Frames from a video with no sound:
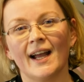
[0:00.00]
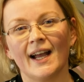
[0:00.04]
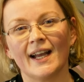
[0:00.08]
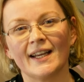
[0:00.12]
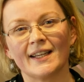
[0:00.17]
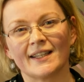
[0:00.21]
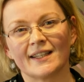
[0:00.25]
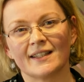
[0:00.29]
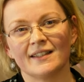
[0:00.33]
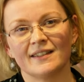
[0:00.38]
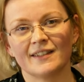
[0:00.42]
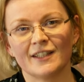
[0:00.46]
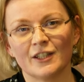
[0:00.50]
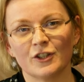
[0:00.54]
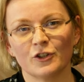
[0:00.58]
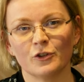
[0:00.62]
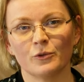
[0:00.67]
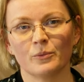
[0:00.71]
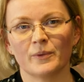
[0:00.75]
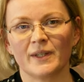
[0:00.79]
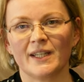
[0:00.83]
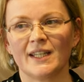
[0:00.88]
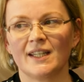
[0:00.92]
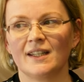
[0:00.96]
and can
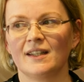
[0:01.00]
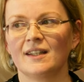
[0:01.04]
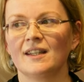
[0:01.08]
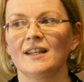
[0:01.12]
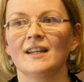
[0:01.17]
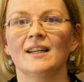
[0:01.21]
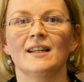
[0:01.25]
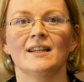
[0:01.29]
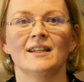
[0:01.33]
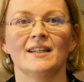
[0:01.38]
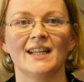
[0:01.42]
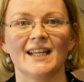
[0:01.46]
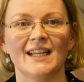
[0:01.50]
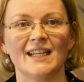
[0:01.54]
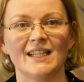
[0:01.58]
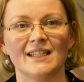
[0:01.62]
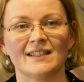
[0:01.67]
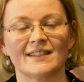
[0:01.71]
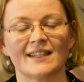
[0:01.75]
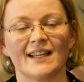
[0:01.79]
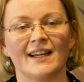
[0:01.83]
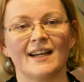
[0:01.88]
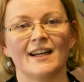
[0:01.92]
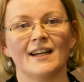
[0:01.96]
deal with
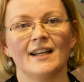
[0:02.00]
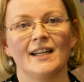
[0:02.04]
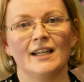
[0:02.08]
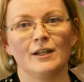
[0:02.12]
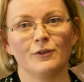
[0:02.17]
data,